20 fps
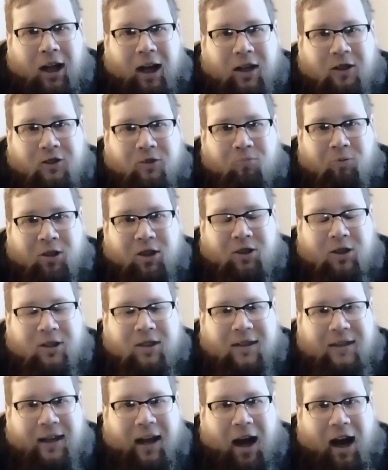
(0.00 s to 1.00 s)
And she meets
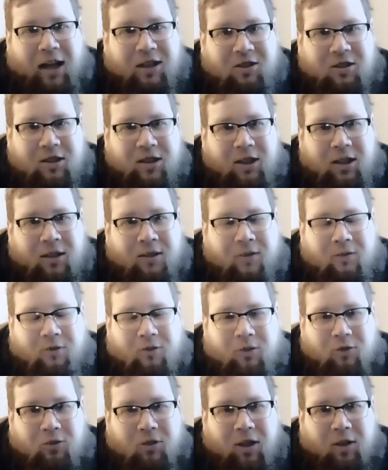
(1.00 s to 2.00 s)
this Nazi
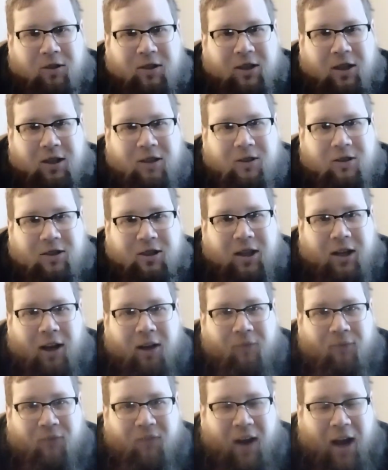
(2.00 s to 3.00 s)
who's getting set
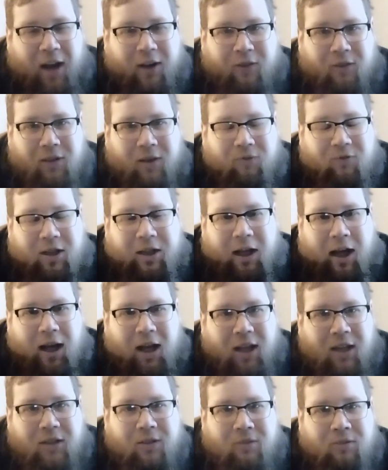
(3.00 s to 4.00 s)
on fire every
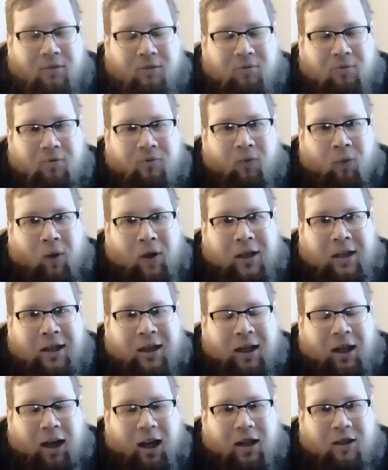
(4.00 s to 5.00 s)
day,
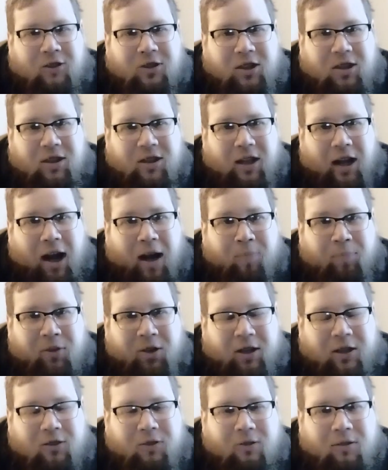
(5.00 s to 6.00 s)
and she stops
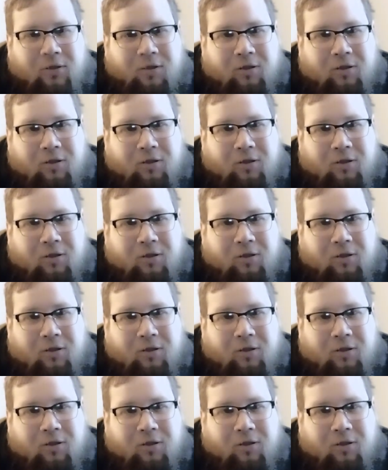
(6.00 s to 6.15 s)
it.